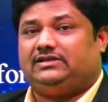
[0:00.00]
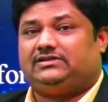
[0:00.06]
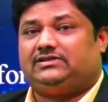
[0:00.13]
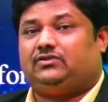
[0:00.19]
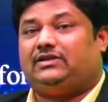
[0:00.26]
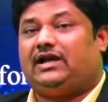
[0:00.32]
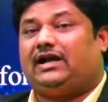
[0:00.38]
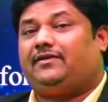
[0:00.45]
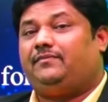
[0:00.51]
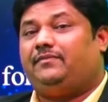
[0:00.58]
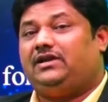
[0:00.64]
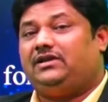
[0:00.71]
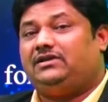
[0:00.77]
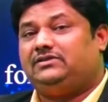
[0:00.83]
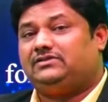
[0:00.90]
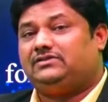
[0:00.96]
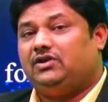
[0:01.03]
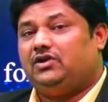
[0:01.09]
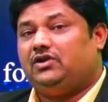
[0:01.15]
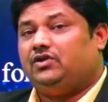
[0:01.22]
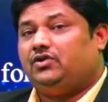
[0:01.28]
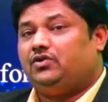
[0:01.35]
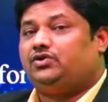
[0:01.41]
So that means
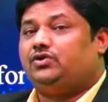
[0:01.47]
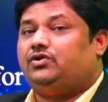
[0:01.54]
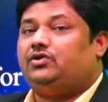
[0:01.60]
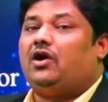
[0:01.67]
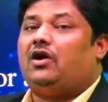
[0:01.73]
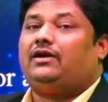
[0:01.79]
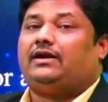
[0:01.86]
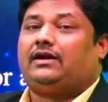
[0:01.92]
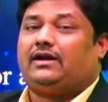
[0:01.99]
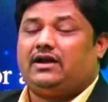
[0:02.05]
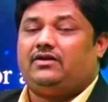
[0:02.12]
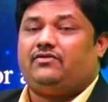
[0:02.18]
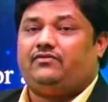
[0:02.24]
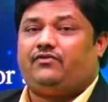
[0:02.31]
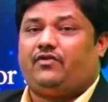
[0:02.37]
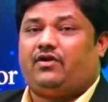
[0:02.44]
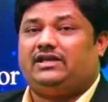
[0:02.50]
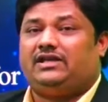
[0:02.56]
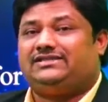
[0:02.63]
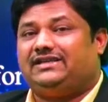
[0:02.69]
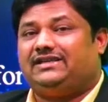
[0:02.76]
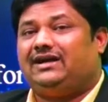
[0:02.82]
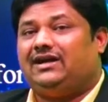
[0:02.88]
you should not run for a
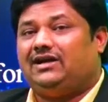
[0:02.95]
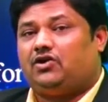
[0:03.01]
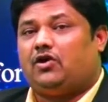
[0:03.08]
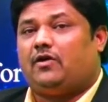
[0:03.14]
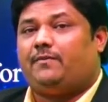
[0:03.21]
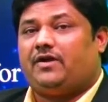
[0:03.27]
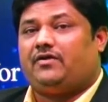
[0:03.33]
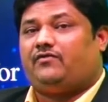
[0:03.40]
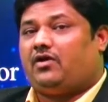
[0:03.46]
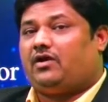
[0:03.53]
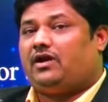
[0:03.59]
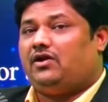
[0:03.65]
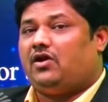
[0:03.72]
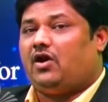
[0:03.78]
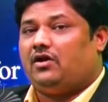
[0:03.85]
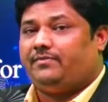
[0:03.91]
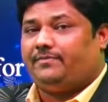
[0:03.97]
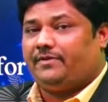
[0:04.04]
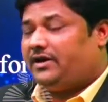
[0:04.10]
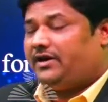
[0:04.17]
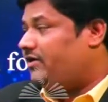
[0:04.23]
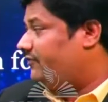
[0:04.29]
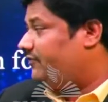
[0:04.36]
single topic for a long
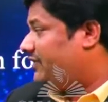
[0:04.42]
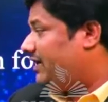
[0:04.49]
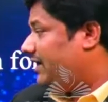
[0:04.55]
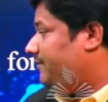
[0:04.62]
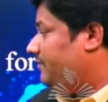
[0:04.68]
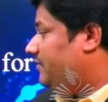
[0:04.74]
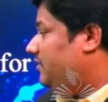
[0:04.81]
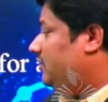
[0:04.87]
period of time.